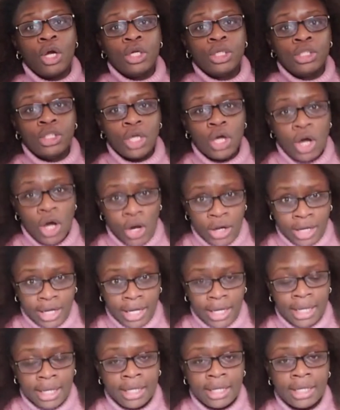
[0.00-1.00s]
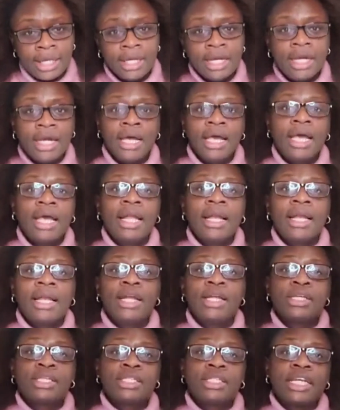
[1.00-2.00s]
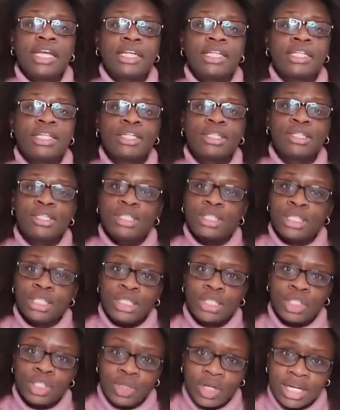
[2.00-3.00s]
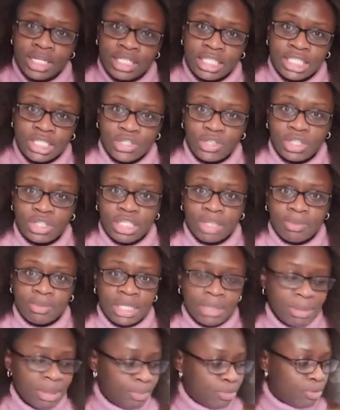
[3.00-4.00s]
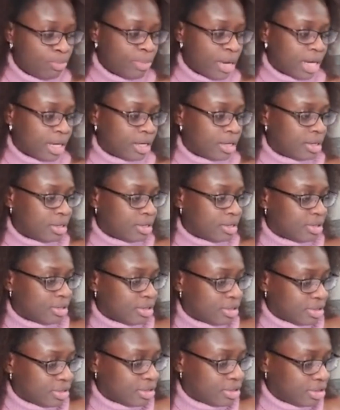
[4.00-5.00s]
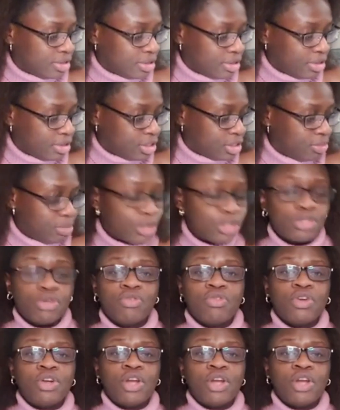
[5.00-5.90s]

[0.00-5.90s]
long talking, let us get straight into the tips. Let me put back this measure